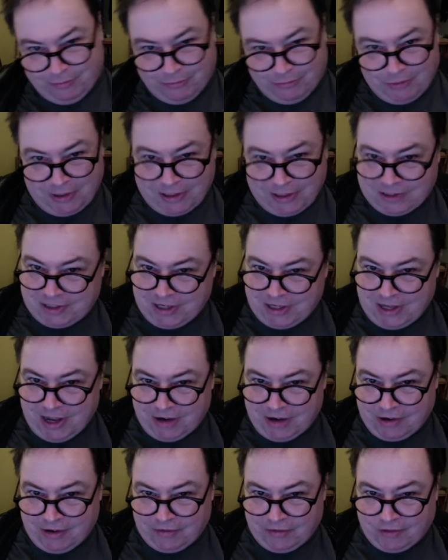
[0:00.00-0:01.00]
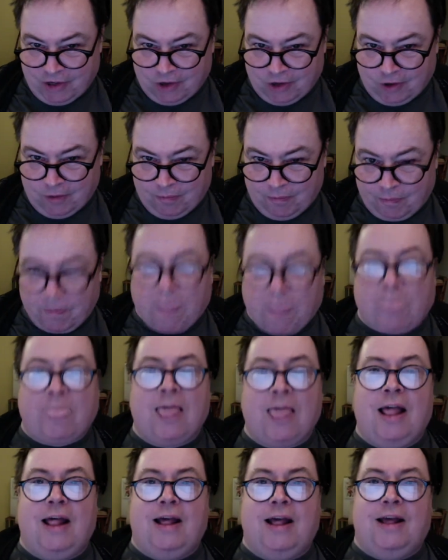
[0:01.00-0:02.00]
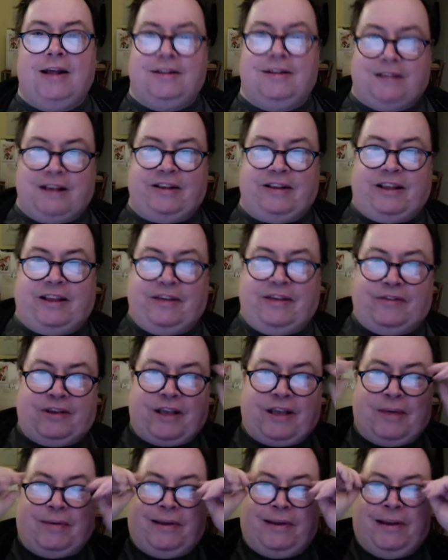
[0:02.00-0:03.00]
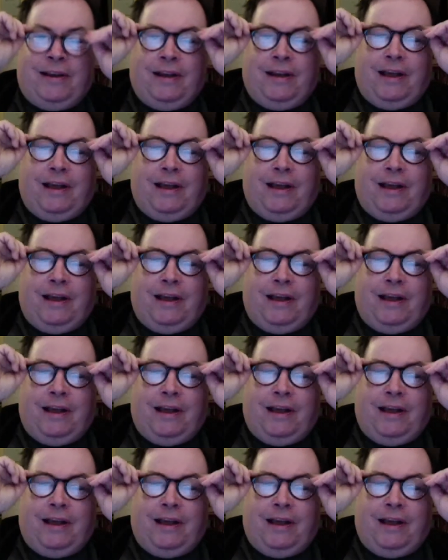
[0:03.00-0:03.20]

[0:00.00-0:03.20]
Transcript: We can see how you've done. Thank you for coming.